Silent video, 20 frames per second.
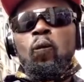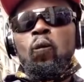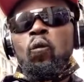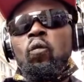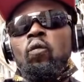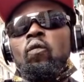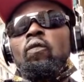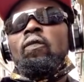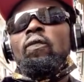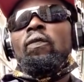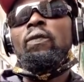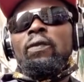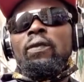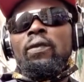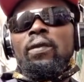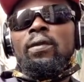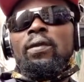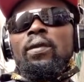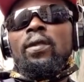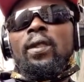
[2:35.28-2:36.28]
No more money.
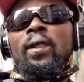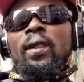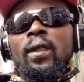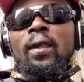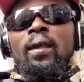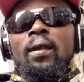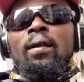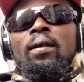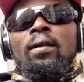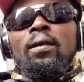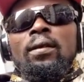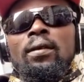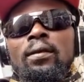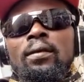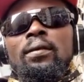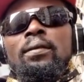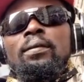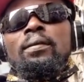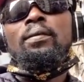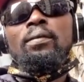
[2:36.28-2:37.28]
Juma, no you
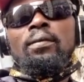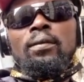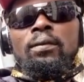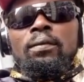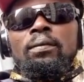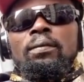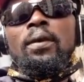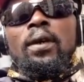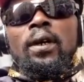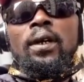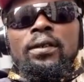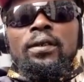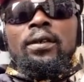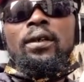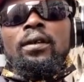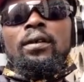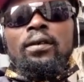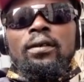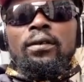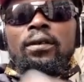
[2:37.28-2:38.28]
know. All they say.
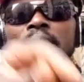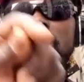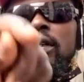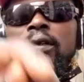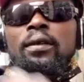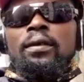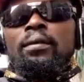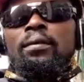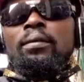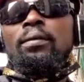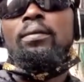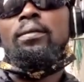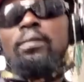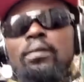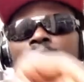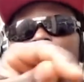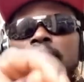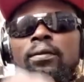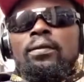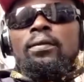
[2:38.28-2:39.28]
No more up to
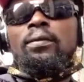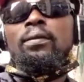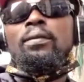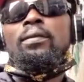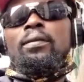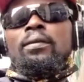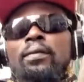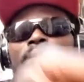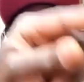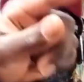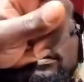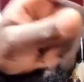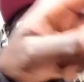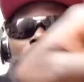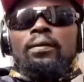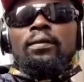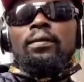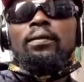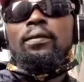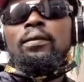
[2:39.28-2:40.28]
now. No more coffee.
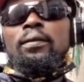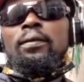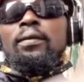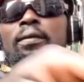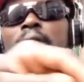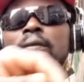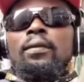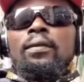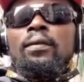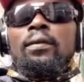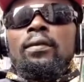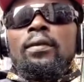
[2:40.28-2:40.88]
Libya ban.